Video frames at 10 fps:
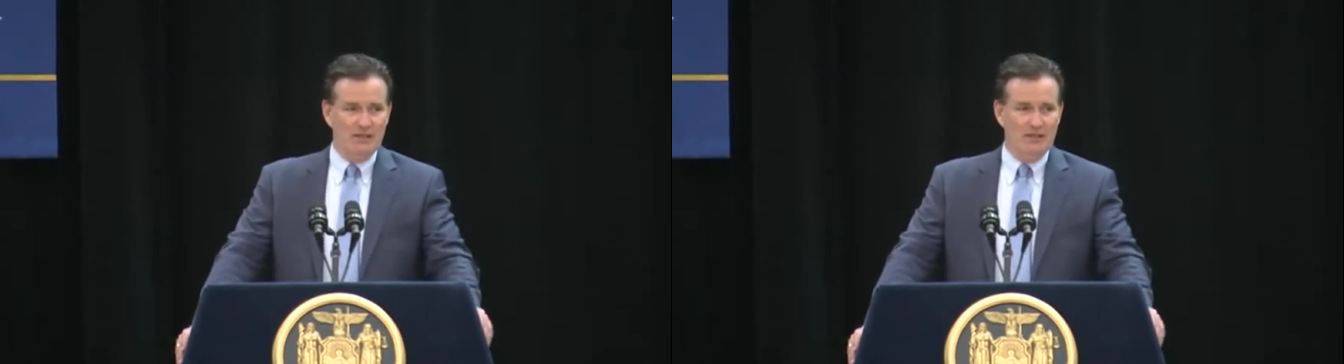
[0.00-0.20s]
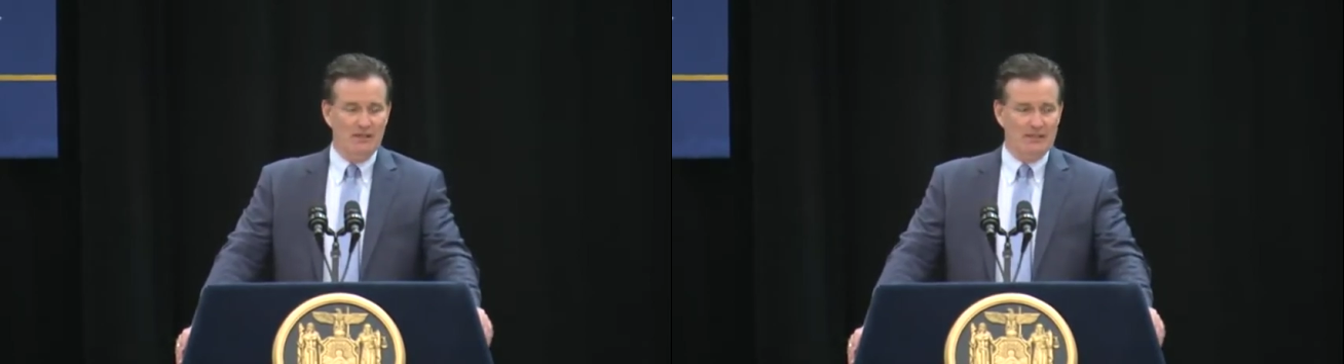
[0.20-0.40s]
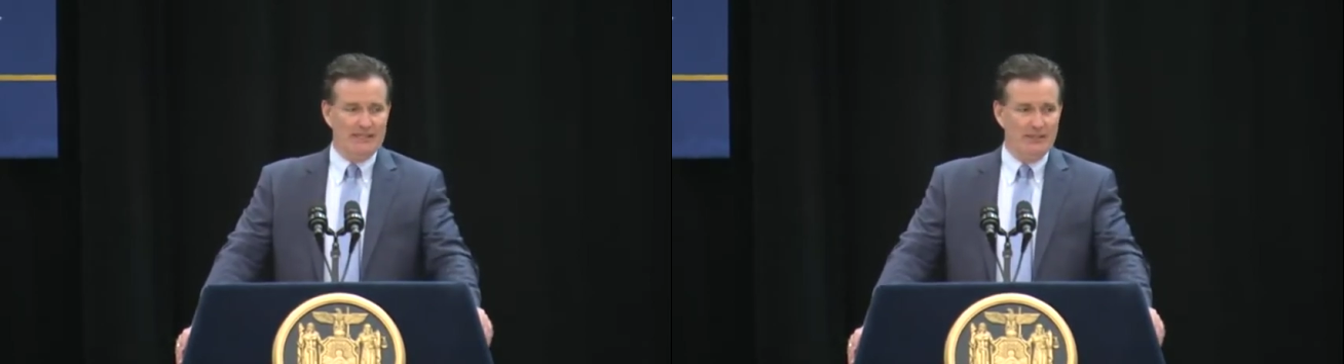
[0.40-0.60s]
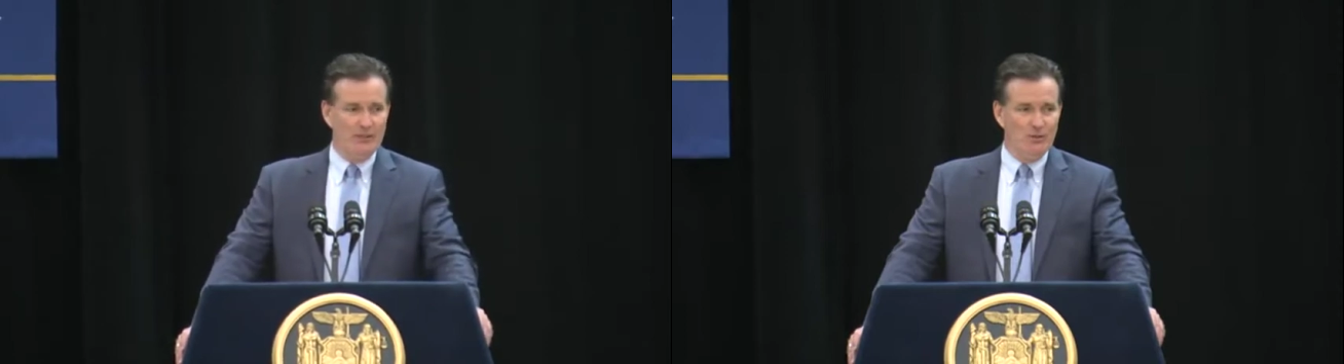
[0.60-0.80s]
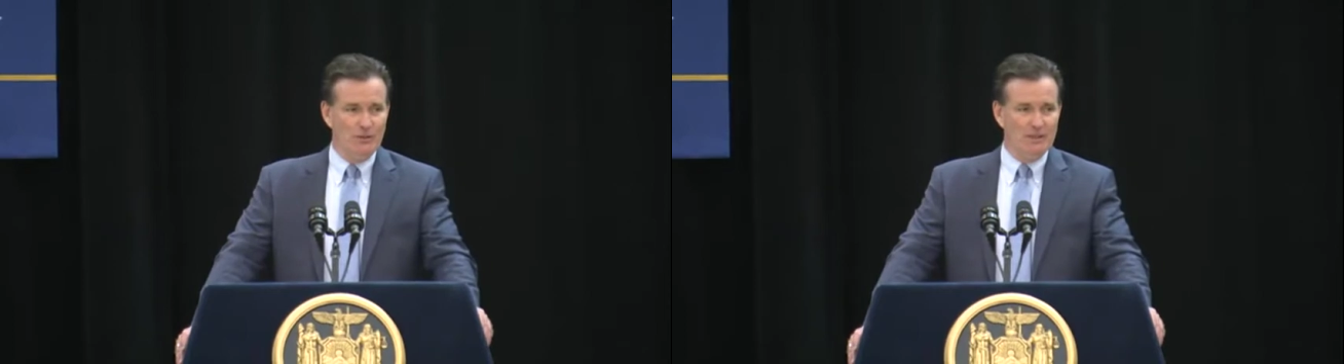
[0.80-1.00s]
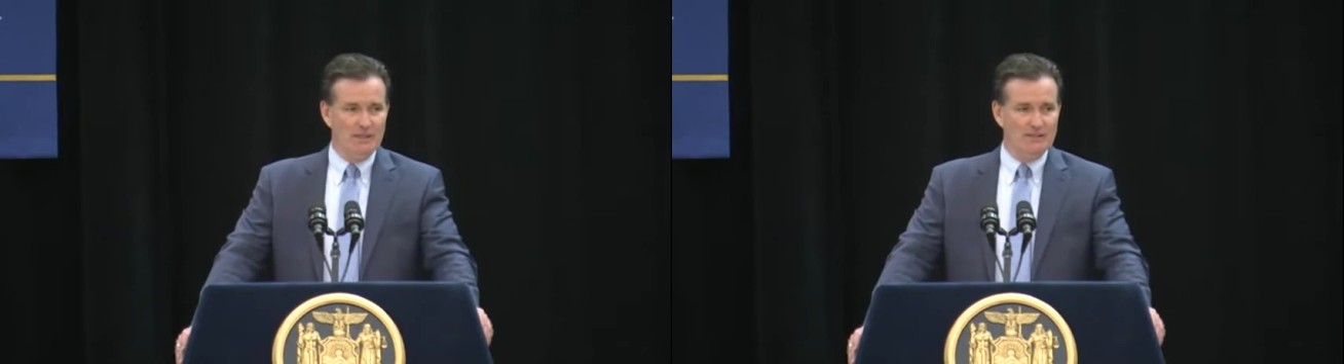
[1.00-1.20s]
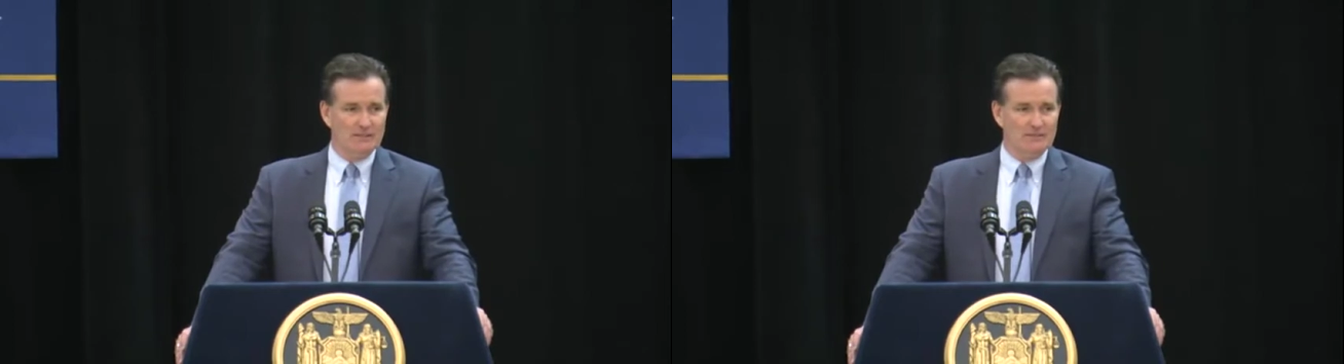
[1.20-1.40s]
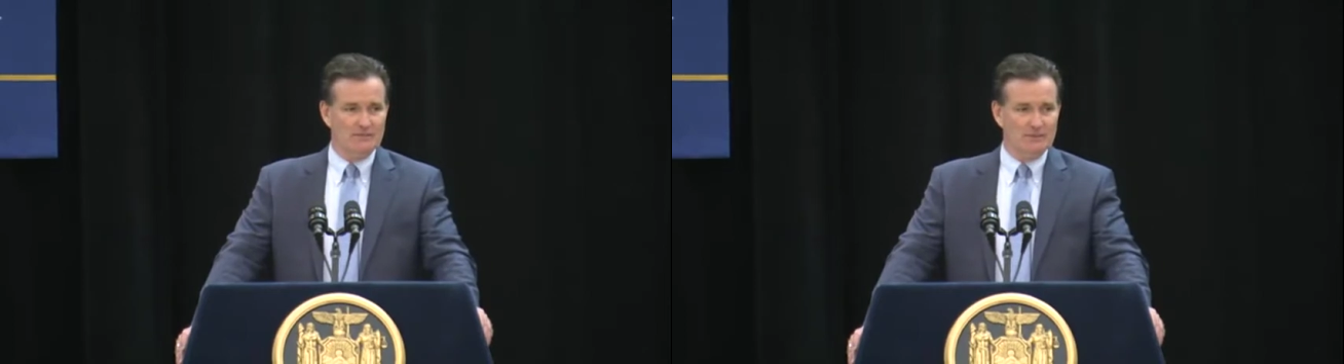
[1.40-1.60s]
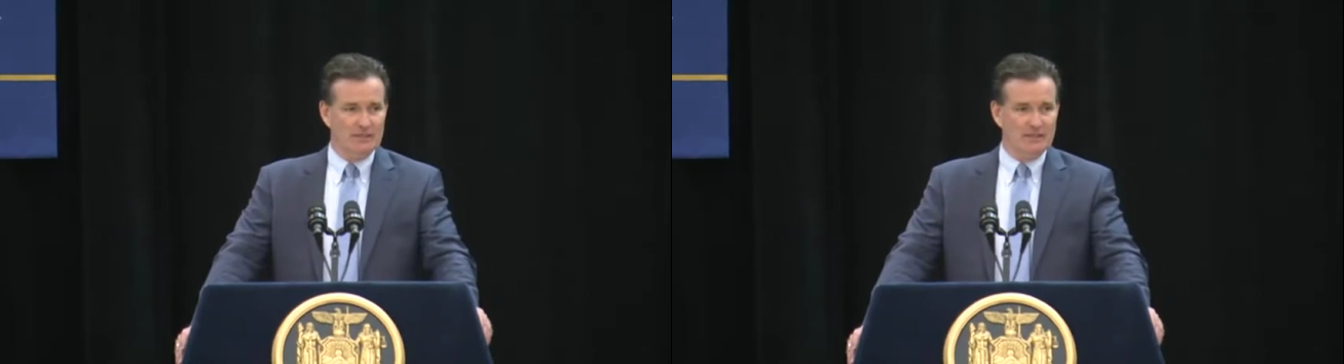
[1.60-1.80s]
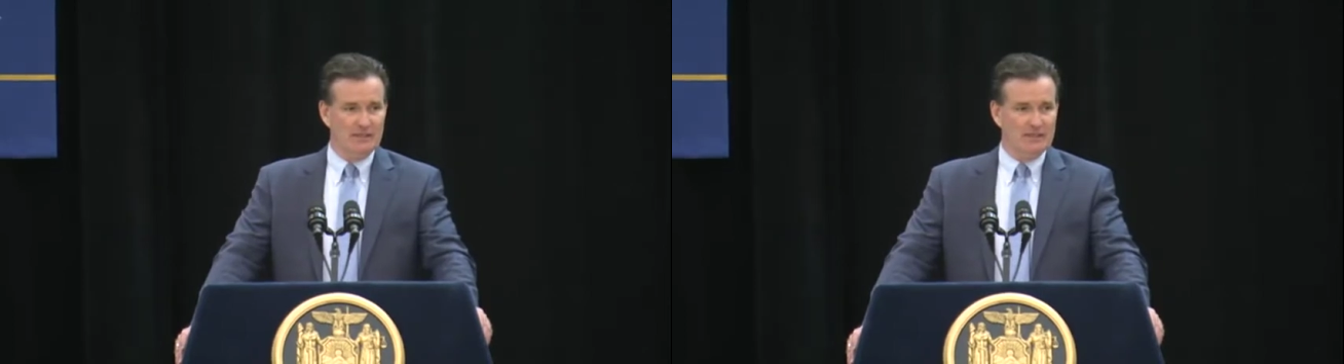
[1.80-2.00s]
a lady who is
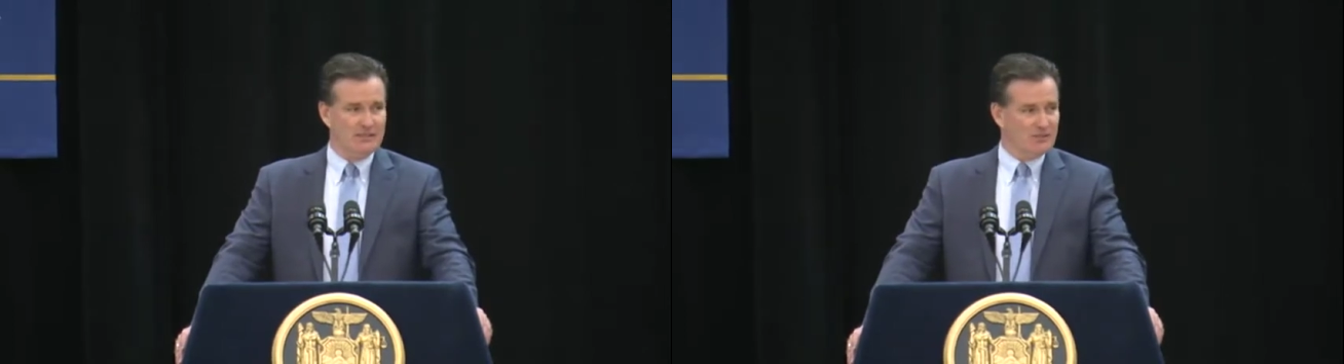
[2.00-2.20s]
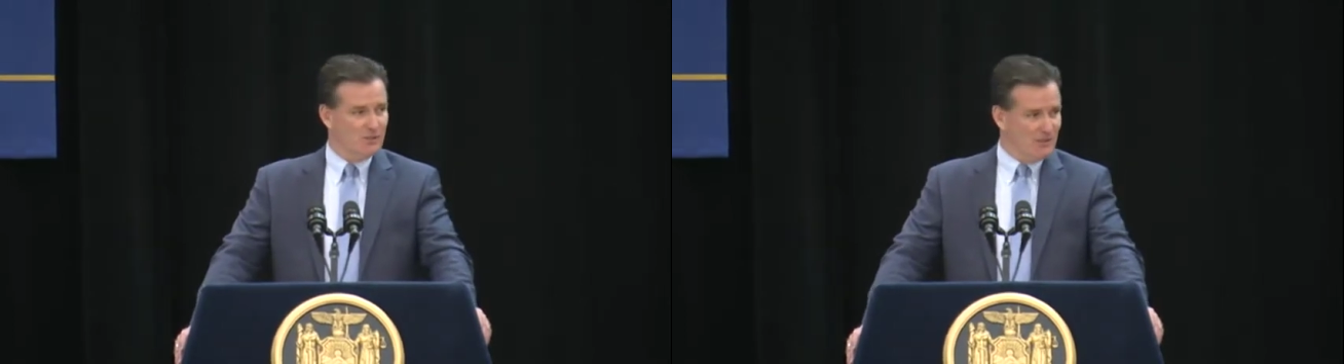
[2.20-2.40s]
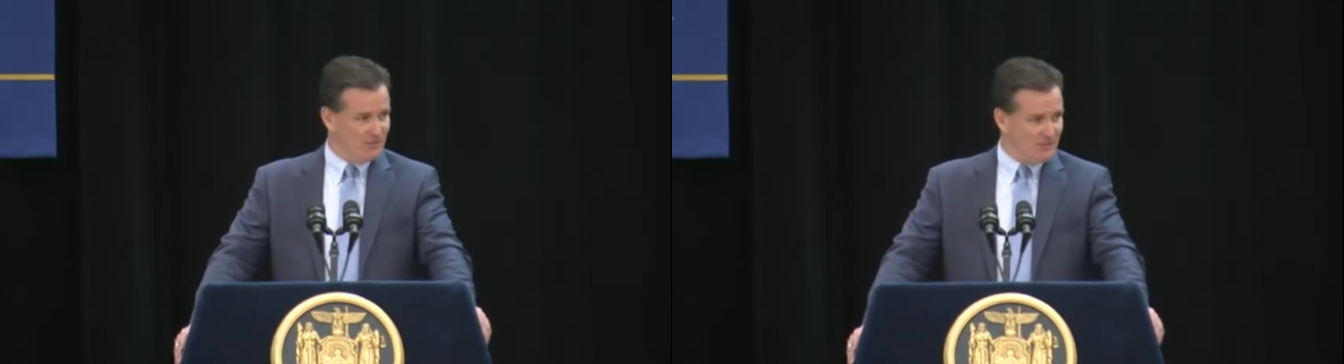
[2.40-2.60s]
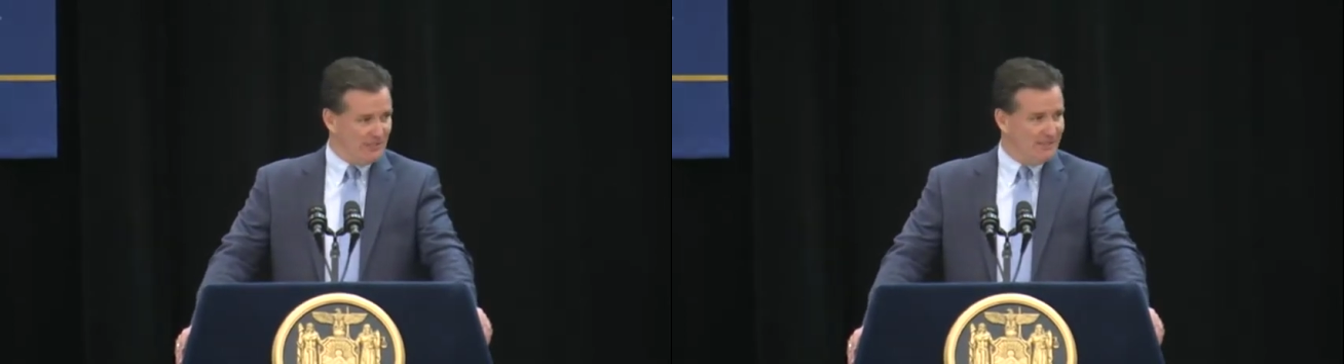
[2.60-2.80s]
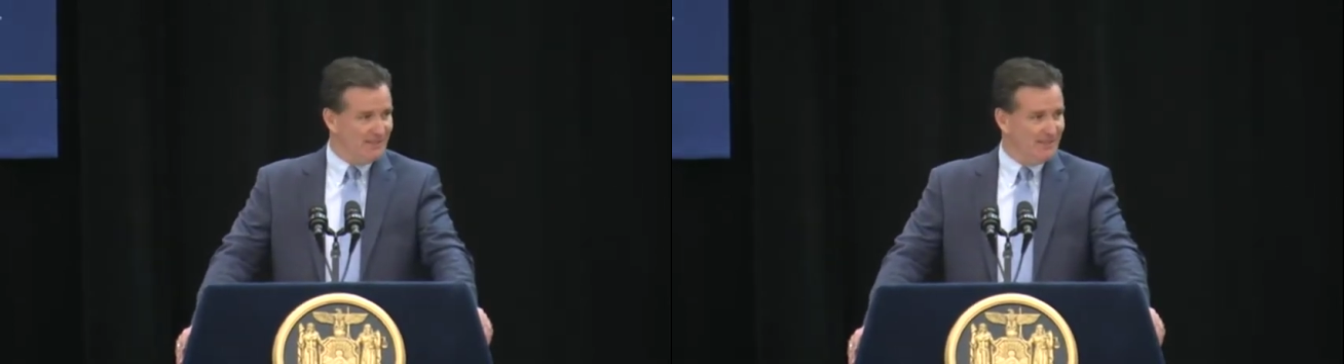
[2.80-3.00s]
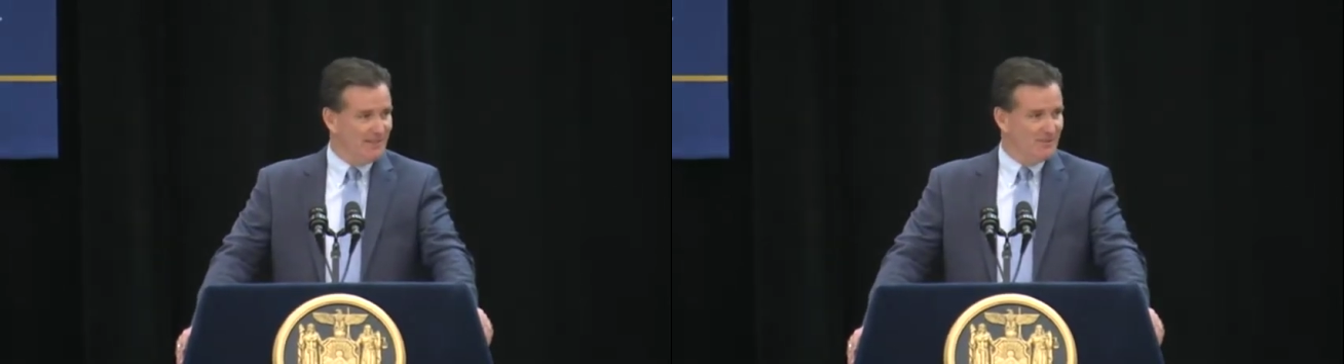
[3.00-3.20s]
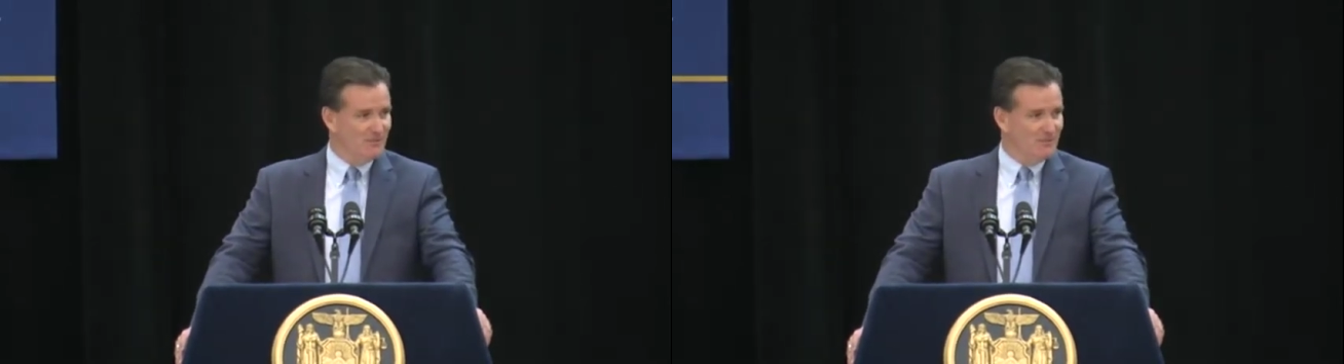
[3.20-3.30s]
really is new on the scene,